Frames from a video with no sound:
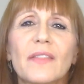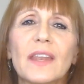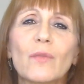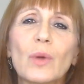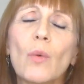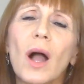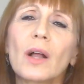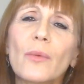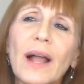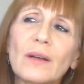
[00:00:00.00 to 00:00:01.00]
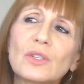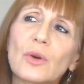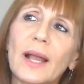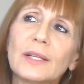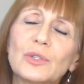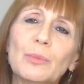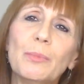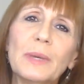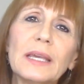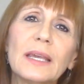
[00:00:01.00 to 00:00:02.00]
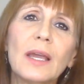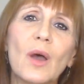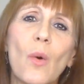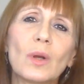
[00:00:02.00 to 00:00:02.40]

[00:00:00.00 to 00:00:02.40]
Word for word: then if we walk around trying to be